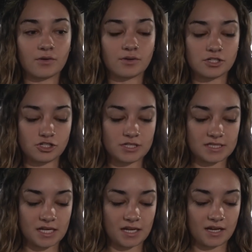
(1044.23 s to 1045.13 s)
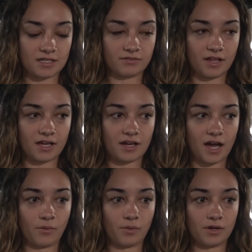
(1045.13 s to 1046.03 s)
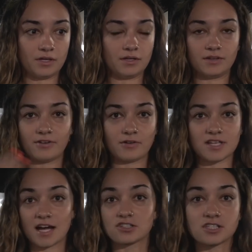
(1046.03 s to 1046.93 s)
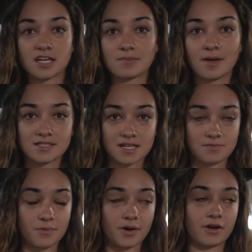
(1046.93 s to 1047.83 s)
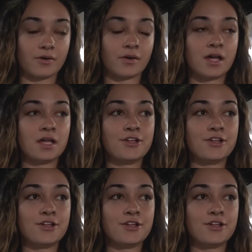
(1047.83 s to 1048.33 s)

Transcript: I want to treat tonight kind of like I would if I was actually taking my exam tomorrow.